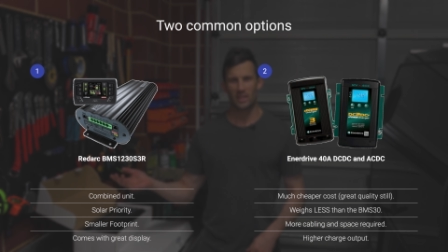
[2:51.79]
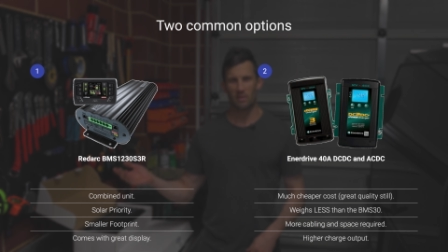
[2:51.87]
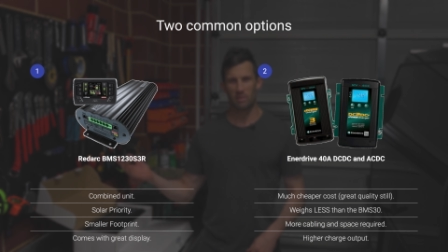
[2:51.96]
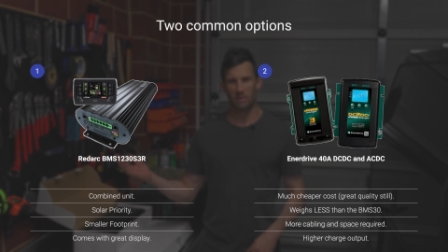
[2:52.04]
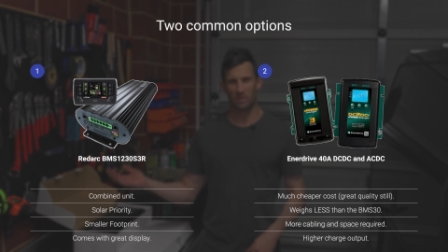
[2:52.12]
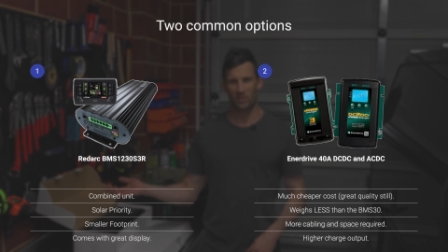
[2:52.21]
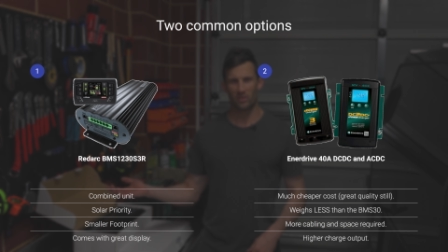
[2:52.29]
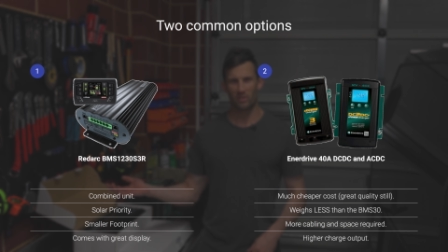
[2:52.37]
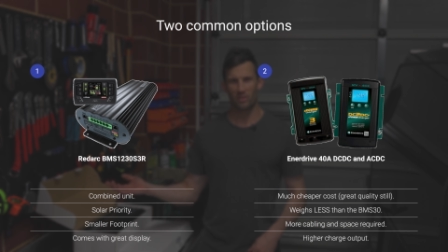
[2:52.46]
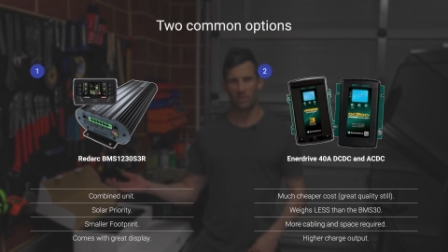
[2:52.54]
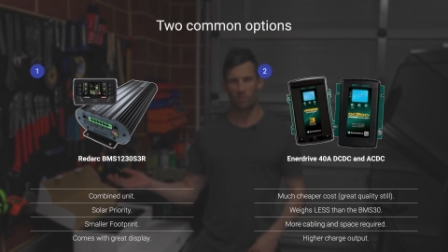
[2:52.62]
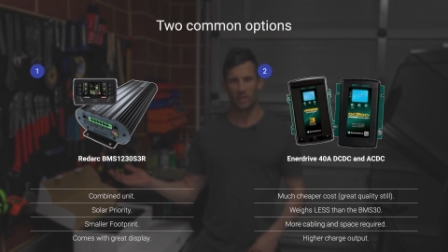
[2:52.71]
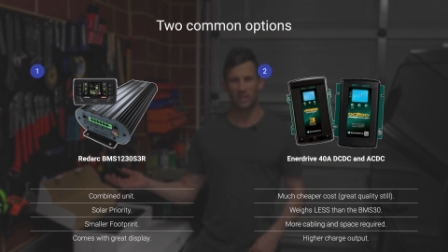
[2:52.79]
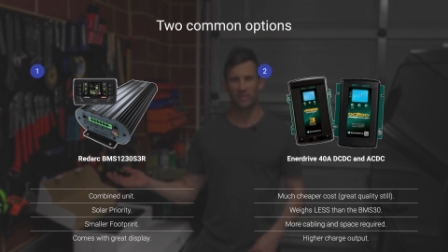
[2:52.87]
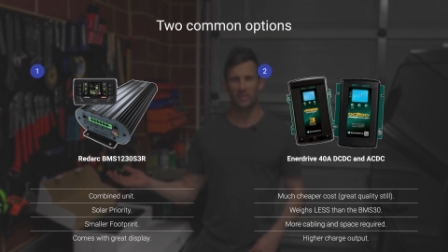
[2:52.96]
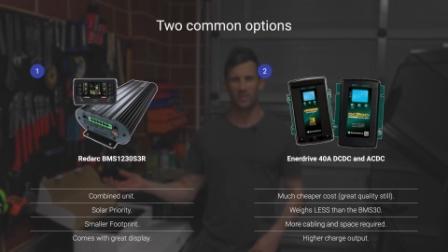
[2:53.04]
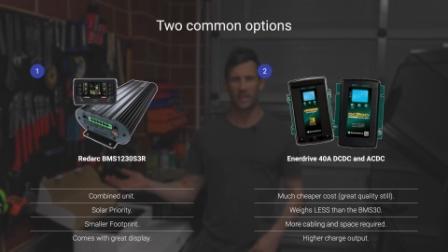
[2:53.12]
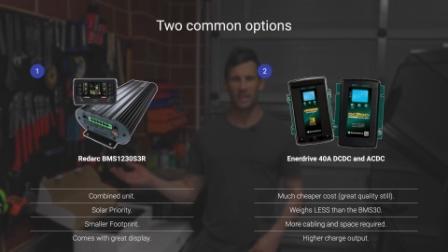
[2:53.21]
The BMS30 will
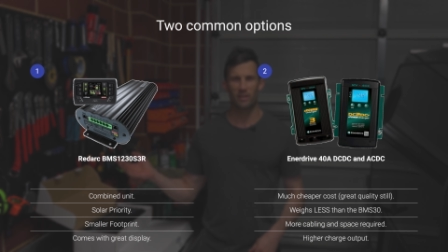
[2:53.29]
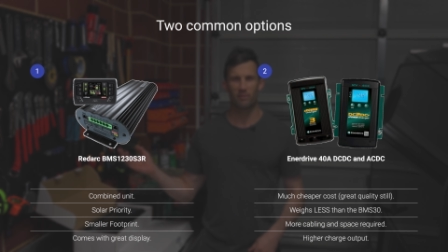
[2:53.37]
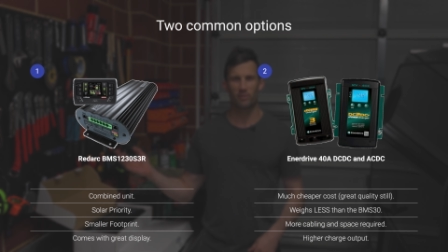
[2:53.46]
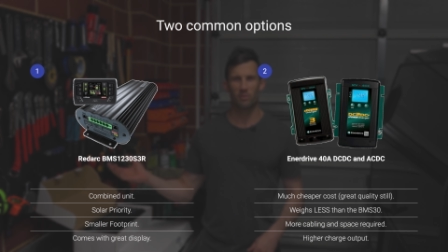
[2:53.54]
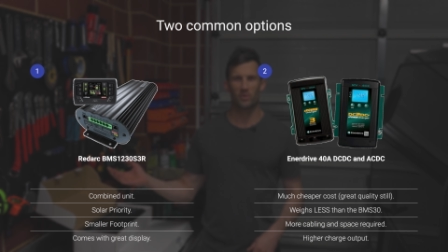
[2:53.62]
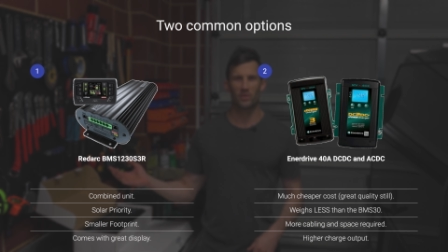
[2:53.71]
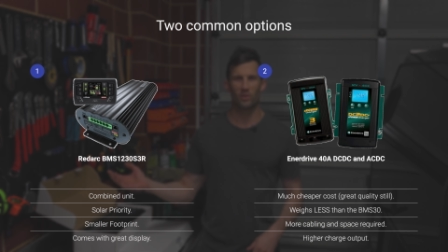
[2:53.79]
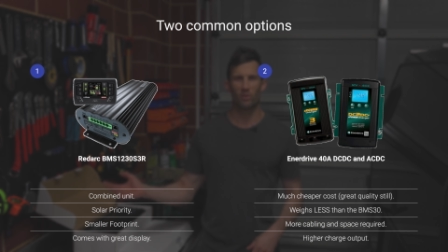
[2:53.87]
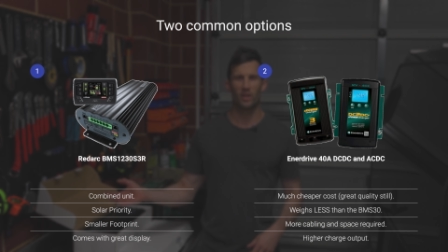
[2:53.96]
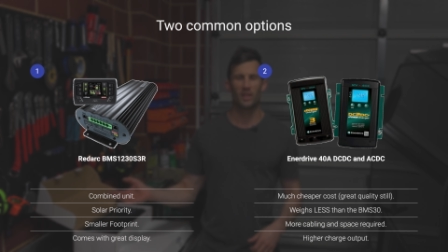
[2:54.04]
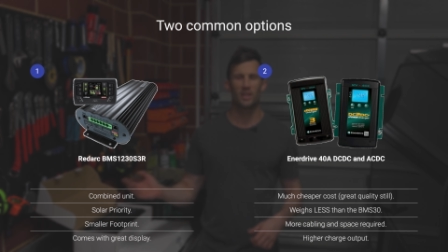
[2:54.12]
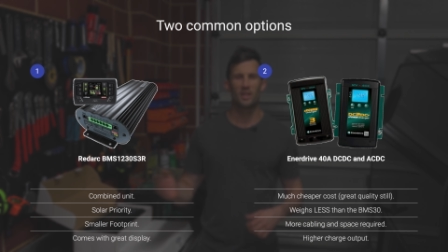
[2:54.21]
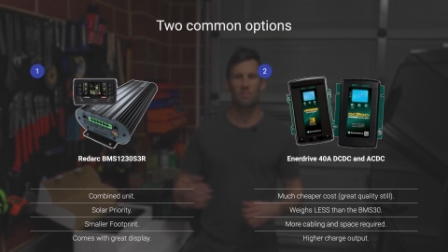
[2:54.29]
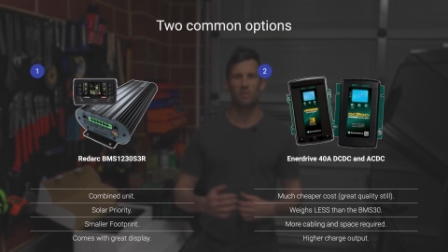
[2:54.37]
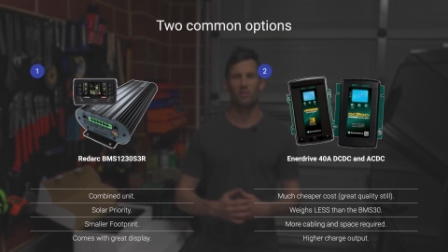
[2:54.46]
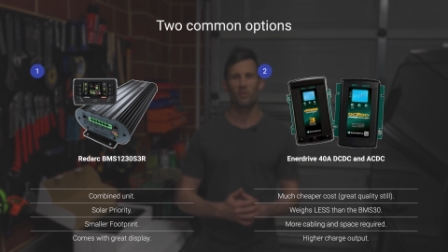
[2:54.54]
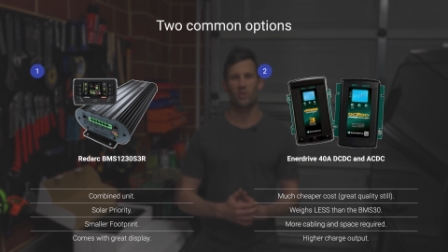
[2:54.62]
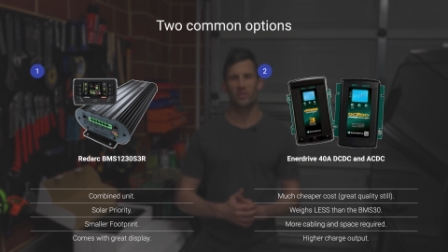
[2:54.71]
actually take from solar
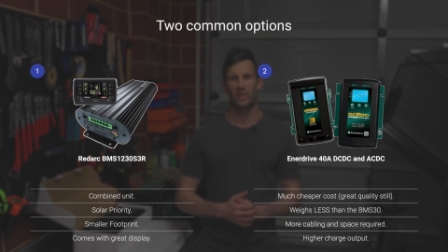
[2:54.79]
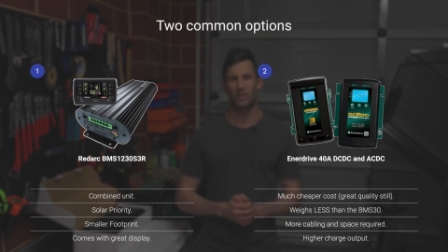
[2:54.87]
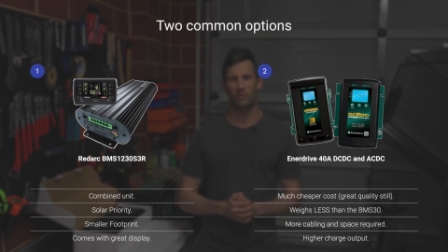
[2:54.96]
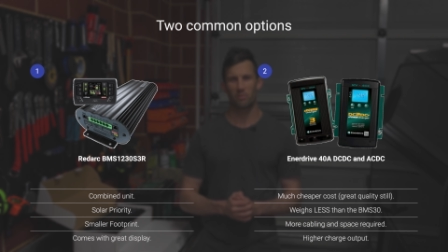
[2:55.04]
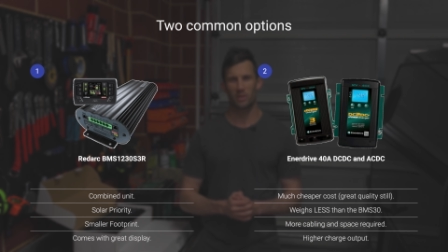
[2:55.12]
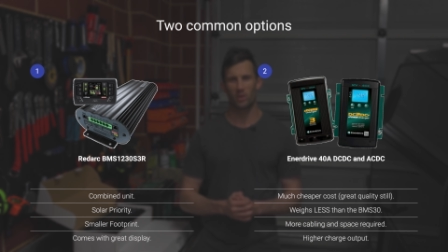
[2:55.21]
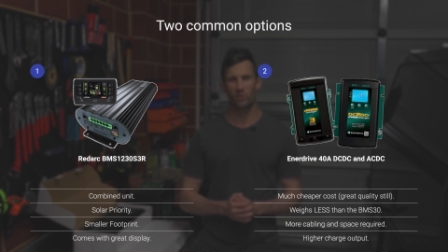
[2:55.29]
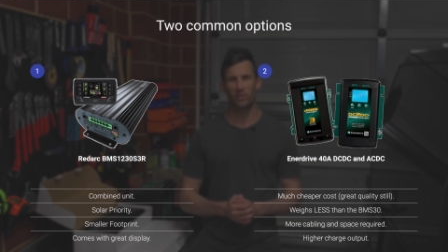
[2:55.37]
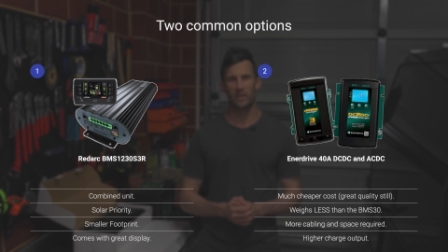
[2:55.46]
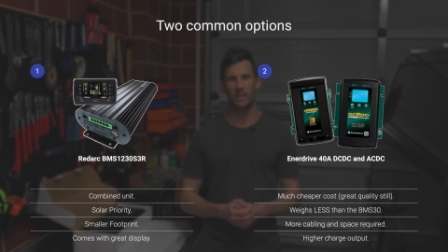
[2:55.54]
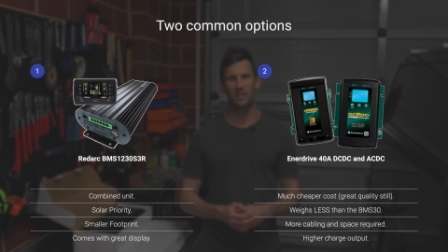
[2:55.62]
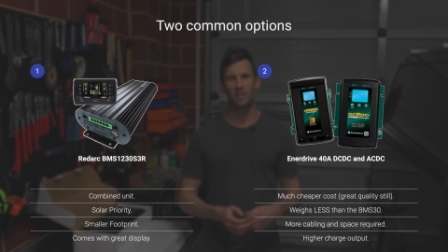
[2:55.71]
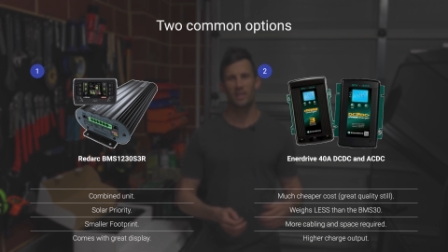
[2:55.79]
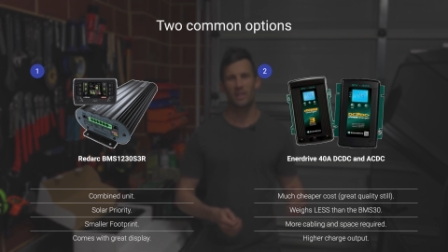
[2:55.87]
before it takes from your alternator.